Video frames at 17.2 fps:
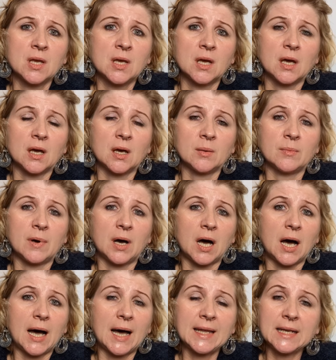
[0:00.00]

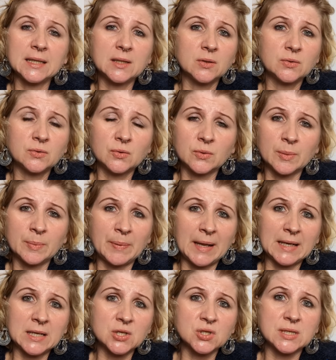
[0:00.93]
I needed to
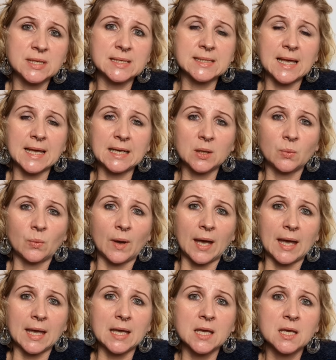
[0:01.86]
replenish these
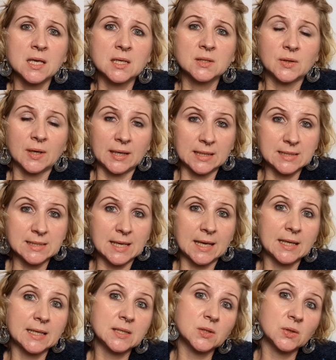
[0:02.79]
anyway, so I
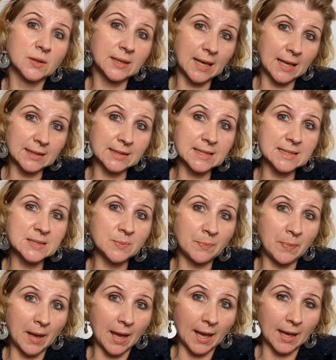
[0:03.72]
decided to get this
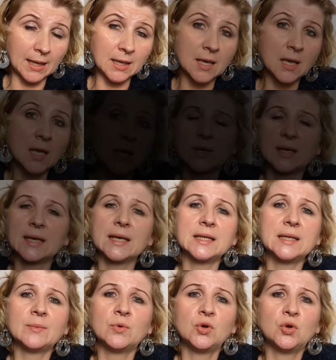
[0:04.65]
pack. You can
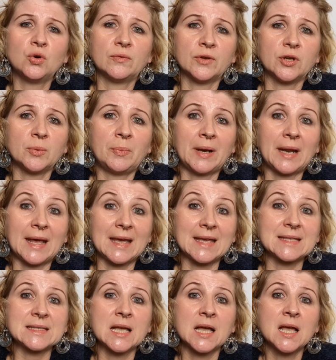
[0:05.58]
get them all over the
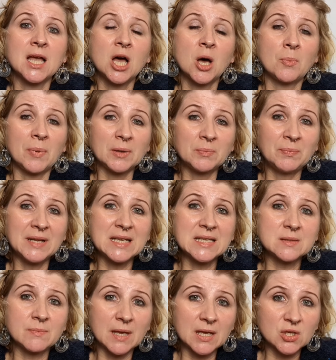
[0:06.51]
place, but
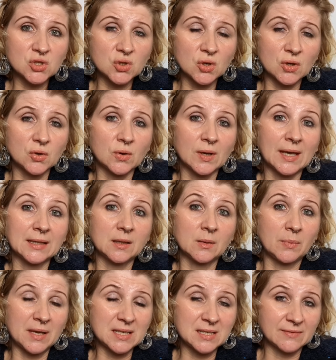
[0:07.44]
please make sure you get the
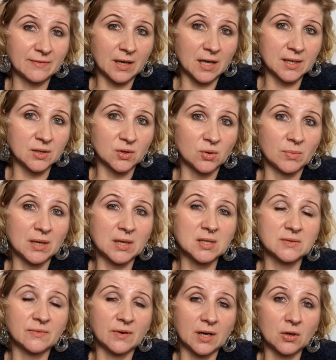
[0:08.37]
best value,
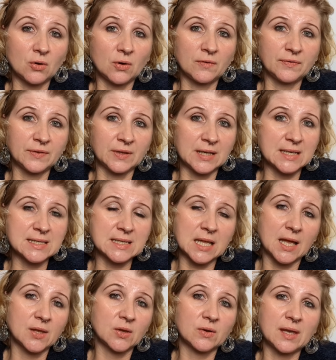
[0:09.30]
because very often it's
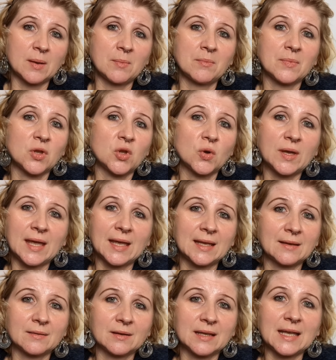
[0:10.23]
like you
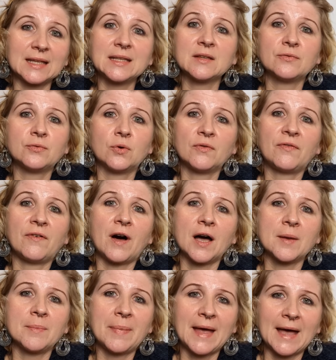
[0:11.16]
can get it for
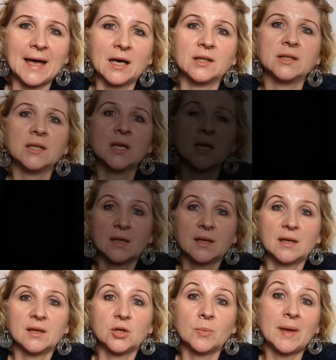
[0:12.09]
£5.
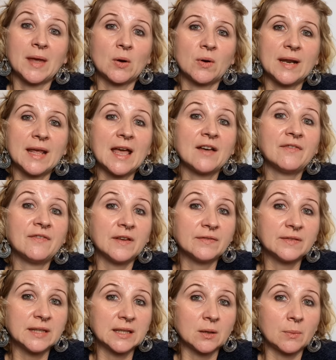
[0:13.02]
You may only have
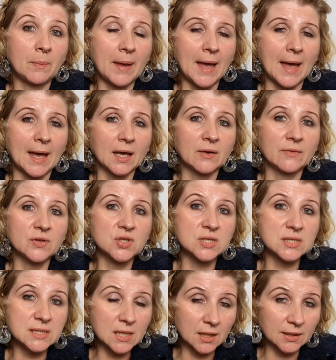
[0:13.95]
15 a pack, which
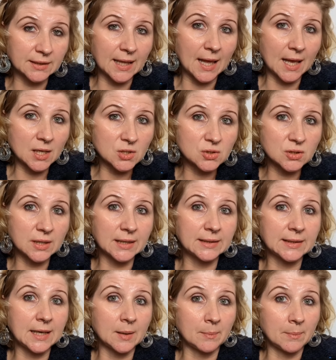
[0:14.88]
is not actually
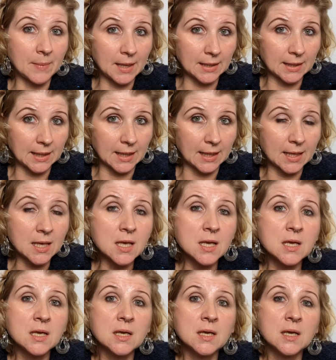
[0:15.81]
that many.
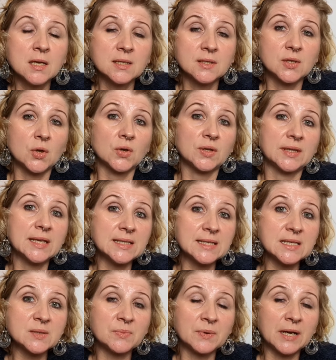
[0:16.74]
So
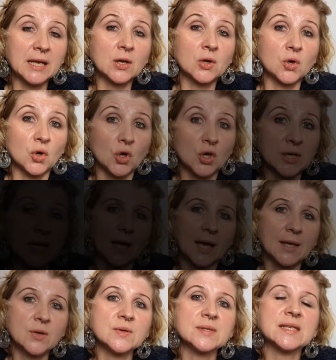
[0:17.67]
this is pretty good.
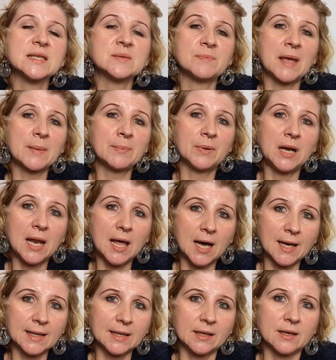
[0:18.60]
I use these paper
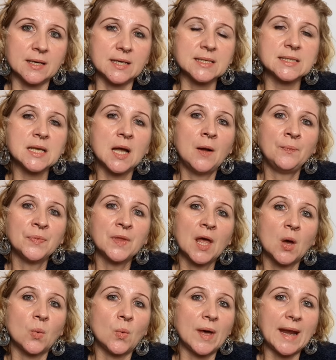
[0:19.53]
liners
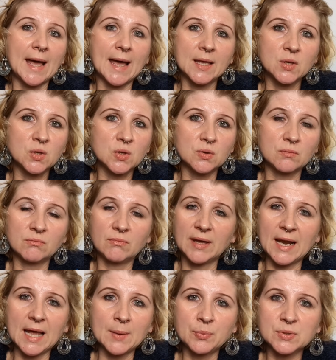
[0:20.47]
when
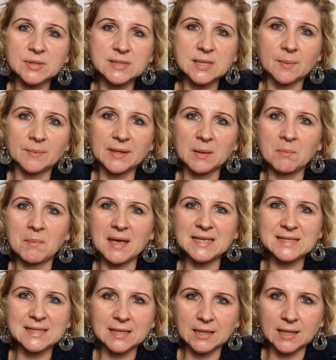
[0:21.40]
I put something
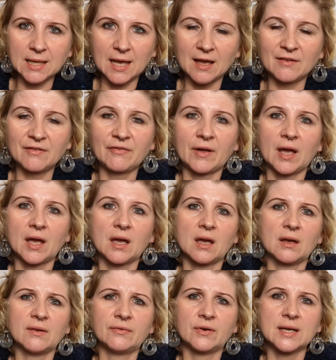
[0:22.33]
messy in the air
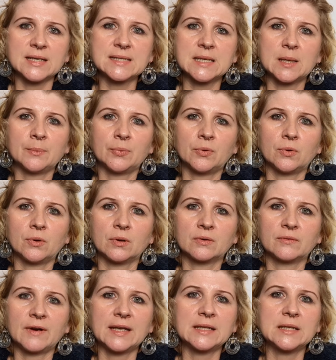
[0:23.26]
fryer, for example
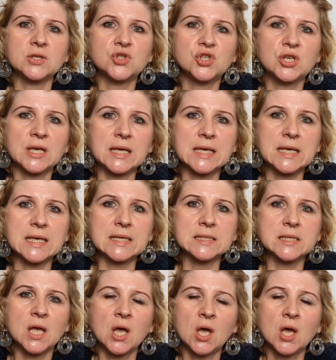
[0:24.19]
grated cheese